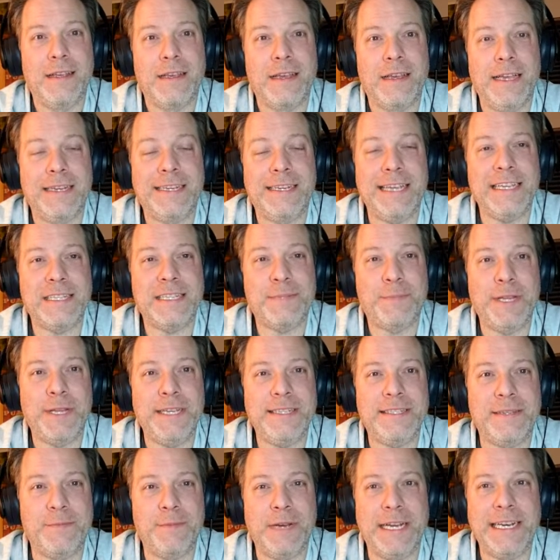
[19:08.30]
it takes
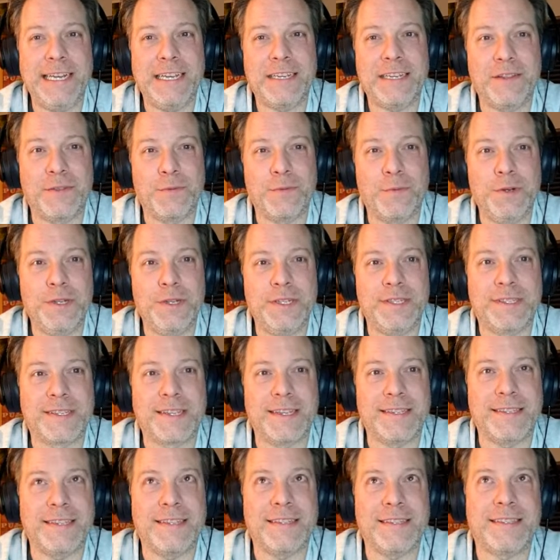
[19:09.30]
place in my neck of the woods
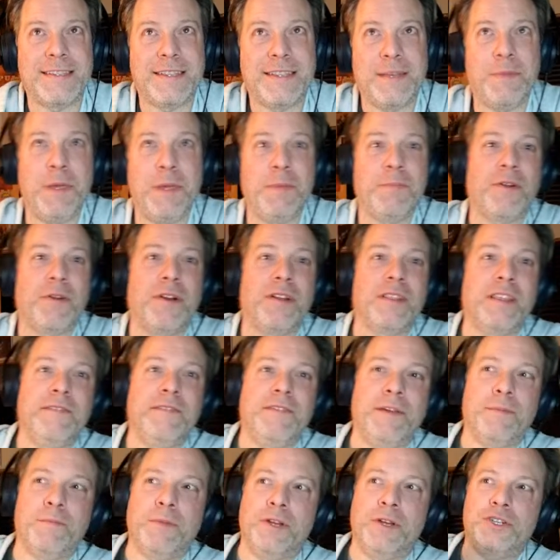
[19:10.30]
because it's the people are
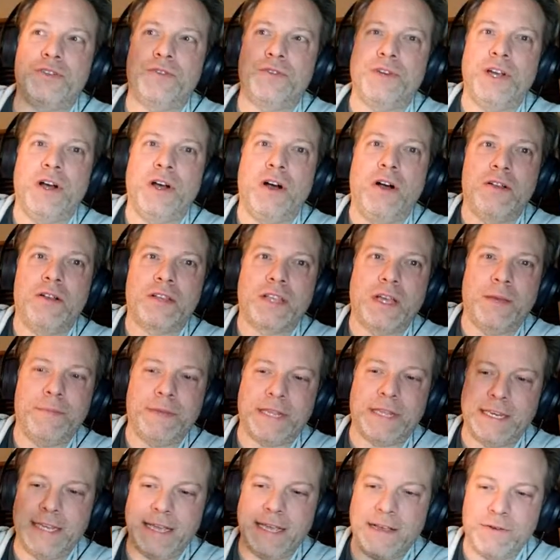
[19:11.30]
leaving Montreal
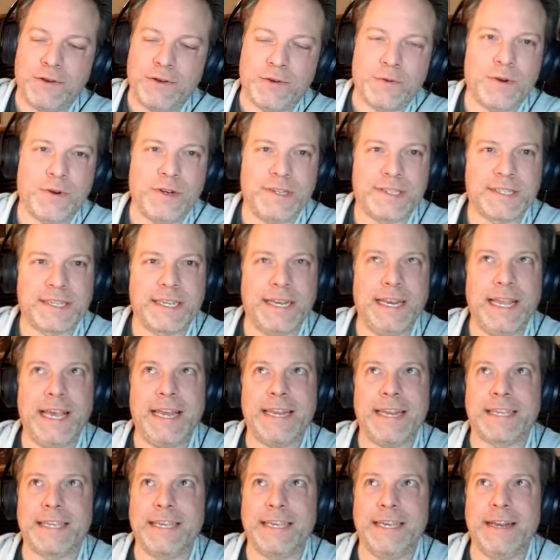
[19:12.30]
coming down towards
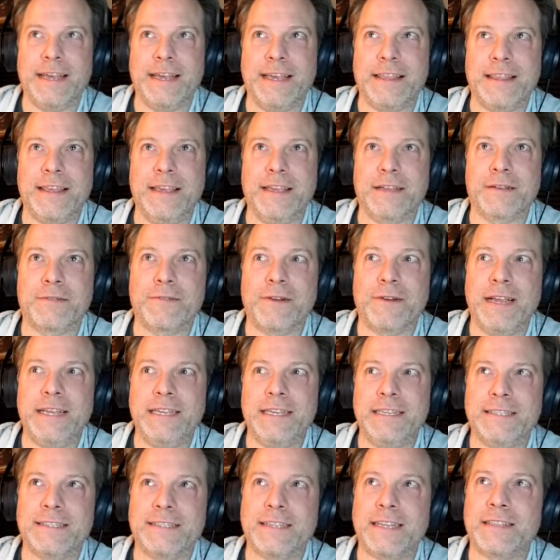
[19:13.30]
Connecticut, I think,
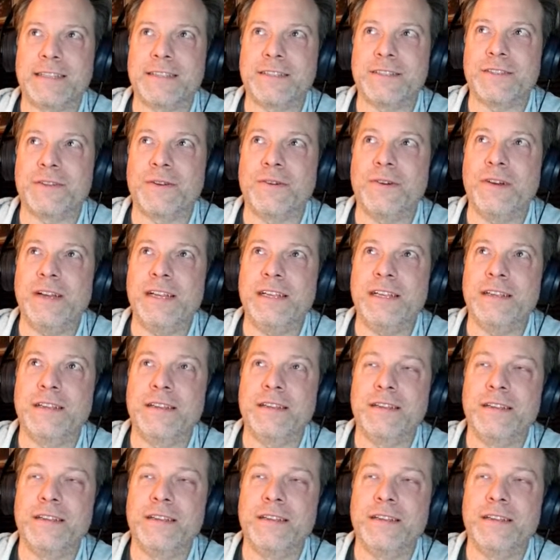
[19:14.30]
right? Is that the story?